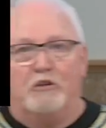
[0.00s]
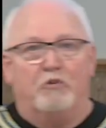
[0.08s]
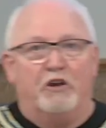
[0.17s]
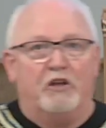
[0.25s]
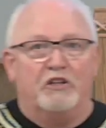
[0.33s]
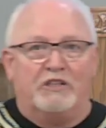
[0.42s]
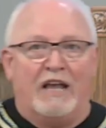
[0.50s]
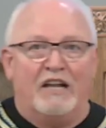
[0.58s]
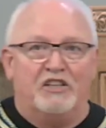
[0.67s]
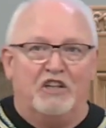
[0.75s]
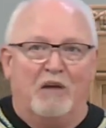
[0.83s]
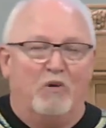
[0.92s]
pretty good
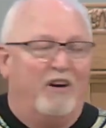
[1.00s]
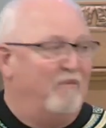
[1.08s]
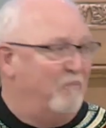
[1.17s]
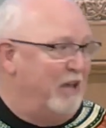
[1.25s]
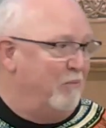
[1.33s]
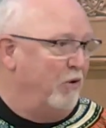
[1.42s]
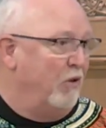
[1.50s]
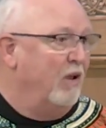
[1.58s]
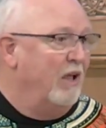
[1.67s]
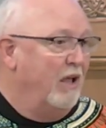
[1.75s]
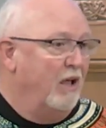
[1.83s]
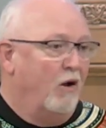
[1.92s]
sized number of people
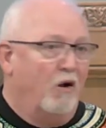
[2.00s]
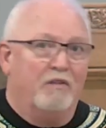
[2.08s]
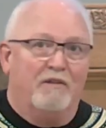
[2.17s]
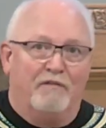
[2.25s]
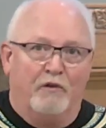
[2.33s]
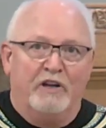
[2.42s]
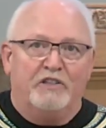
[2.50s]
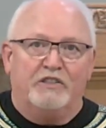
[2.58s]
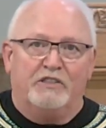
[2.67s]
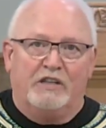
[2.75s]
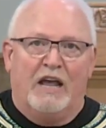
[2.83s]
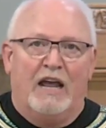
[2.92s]
on the French
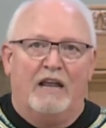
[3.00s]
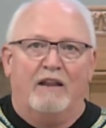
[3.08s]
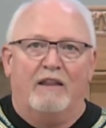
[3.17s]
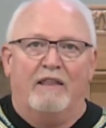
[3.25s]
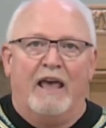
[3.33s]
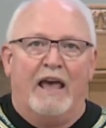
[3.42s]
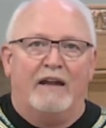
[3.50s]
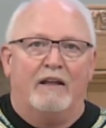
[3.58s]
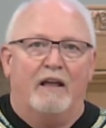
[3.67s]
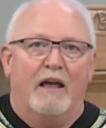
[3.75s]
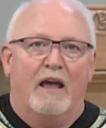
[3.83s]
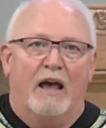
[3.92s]
side that
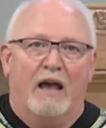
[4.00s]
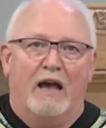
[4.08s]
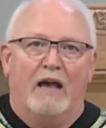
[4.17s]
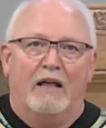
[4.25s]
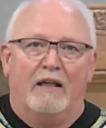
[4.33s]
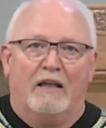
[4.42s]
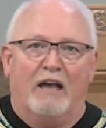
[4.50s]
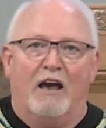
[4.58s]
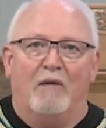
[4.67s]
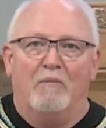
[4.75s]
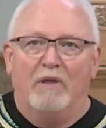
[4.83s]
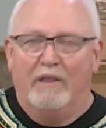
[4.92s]

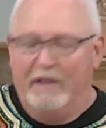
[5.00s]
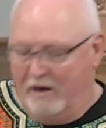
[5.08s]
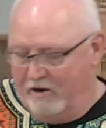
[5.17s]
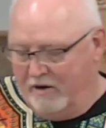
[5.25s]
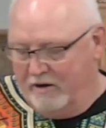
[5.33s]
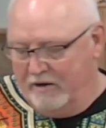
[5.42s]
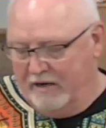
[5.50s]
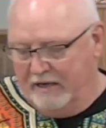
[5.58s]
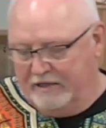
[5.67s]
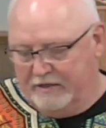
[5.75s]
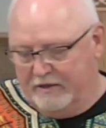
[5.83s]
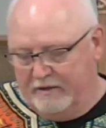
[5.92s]
come.
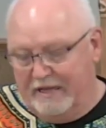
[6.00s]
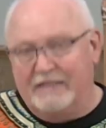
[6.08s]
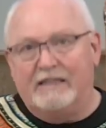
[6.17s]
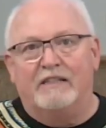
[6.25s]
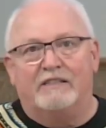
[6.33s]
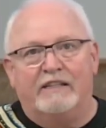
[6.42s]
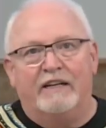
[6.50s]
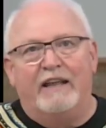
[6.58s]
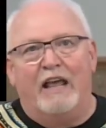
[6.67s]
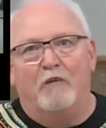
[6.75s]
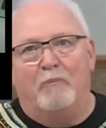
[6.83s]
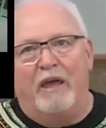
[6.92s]
That's at Cité
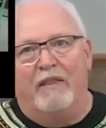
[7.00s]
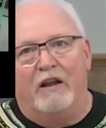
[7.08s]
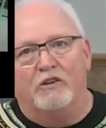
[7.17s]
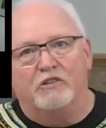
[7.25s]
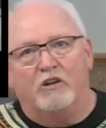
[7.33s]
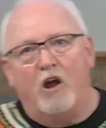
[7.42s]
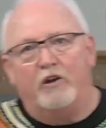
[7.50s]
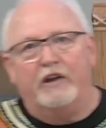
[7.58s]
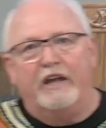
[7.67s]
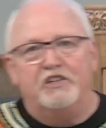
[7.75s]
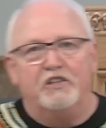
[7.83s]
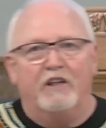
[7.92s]
de la Paix. There's a
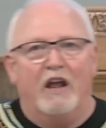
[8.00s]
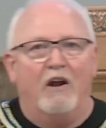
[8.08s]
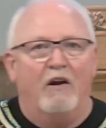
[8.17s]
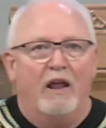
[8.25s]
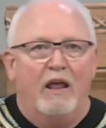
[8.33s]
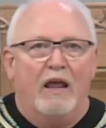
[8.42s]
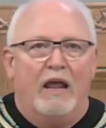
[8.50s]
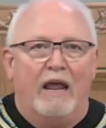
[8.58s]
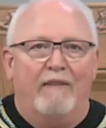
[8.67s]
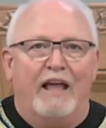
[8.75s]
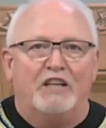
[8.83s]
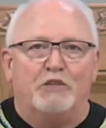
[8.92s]
congregation there,
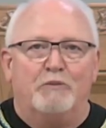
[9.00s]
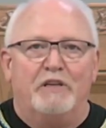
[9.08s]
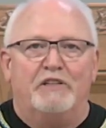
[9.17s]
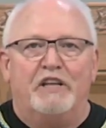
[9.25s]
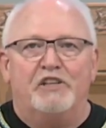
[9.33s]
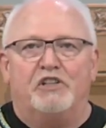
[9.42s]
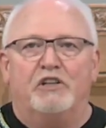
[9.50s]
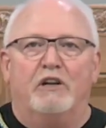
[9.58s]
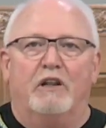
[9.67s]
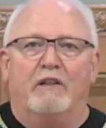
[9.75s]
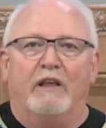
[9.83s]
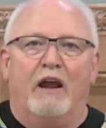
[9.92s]
and that's me teaching
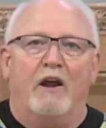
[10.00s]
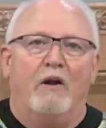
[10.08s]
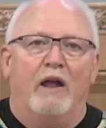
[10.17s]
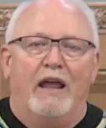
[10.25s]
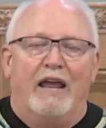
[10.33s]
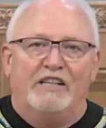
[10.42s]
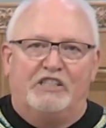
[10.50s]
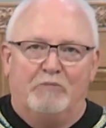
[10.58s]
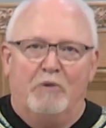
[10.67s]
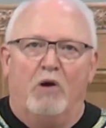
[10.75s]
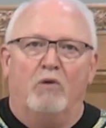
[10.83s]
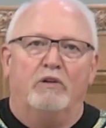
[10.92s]
there. And
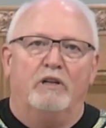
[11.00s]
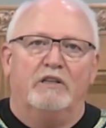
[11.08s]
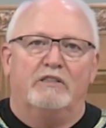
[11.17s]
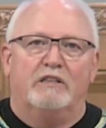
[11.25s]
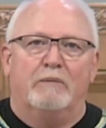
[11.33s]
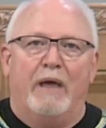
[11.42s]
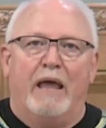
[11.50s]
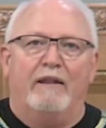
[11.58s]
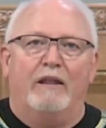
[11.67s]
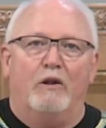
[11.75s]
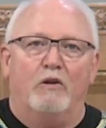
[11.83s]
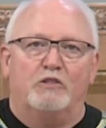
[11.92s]
Simone is the man
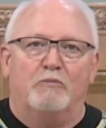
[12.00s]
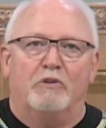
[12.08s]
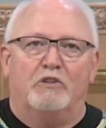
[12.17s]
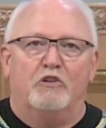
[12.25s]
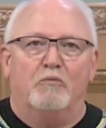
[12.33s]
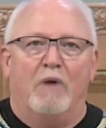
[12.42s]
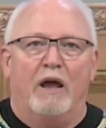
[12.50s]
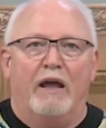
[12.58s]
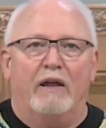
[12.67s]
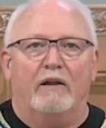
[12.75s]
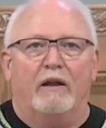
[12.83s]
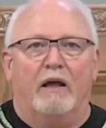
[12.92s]
that is to
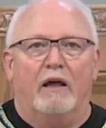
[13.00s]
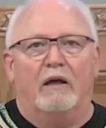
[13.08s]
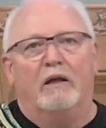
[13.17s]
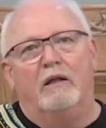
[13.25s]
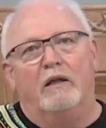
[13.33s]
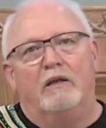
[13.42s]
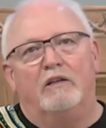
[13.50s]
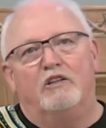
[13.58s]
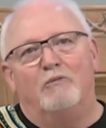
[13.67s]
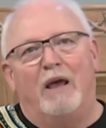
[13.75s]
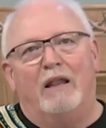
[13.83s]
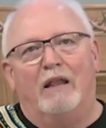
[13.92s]
my
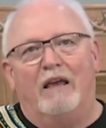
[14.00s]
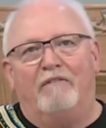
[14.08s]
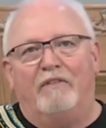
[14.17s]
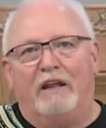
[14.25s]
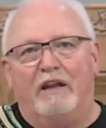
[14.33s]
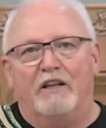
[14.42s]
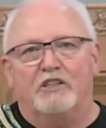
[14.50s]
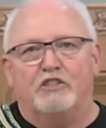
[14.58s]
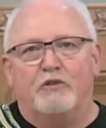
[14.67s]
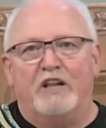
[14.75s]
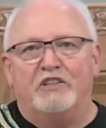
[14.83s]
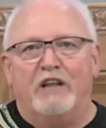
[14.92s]
left that is
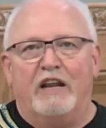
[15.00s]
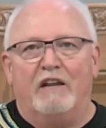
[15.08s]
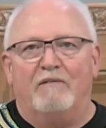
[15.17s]
translating